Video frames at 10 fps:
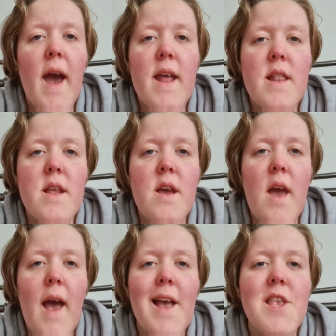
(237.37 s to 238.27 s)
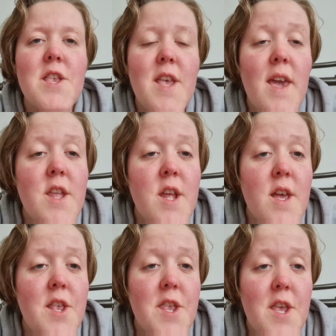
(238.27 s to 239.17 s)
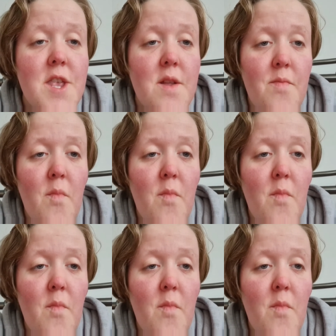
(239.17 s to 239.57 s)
And as a teaching assistant